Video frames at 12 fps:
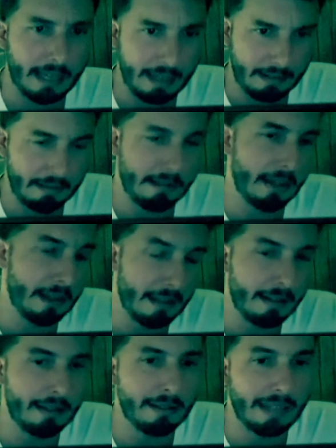again,
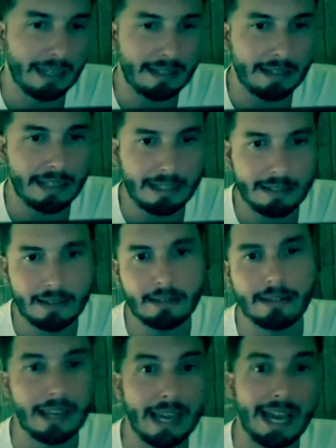uh, that's that's
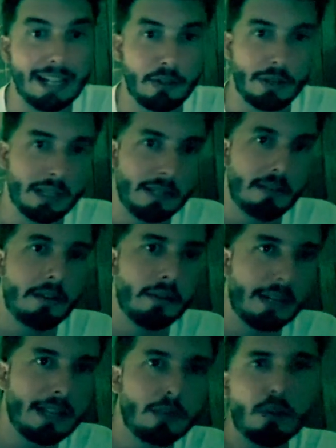the entrance.
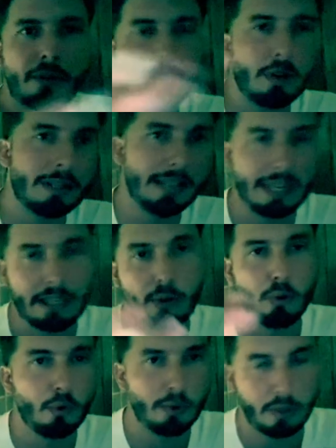Okay, so of course then
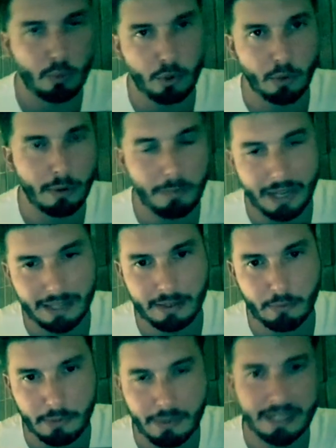you you, you apply
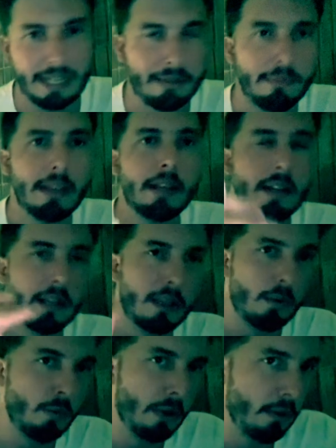the rubber dam.
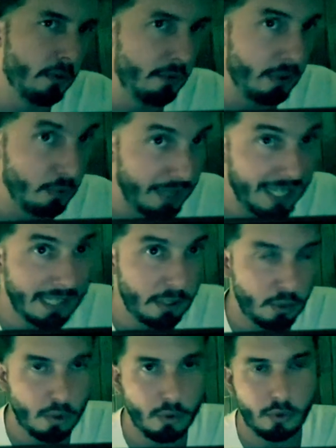You, you you need
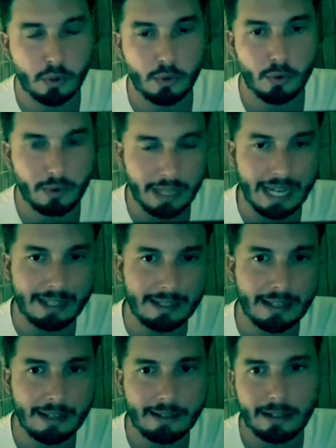to to get
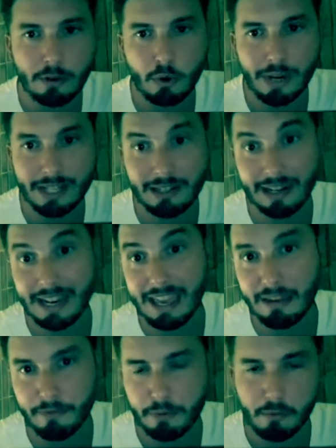the, the correct
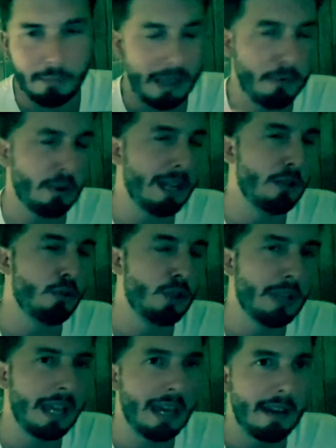length. You maybe you can
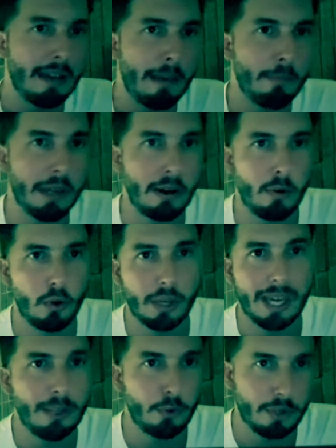use uh, apical
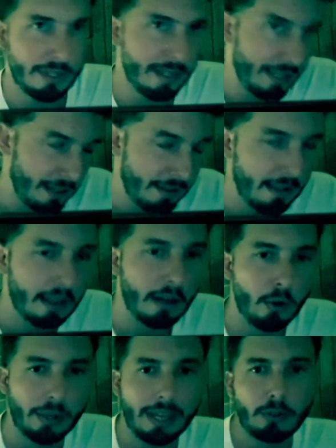locators, the
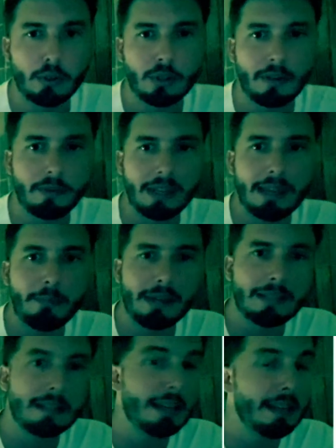locators of the
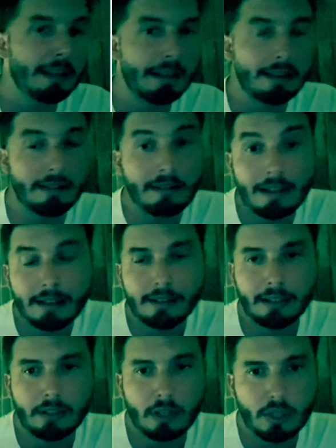apex, uh,
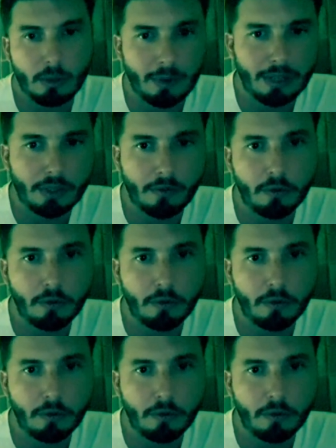the digital ones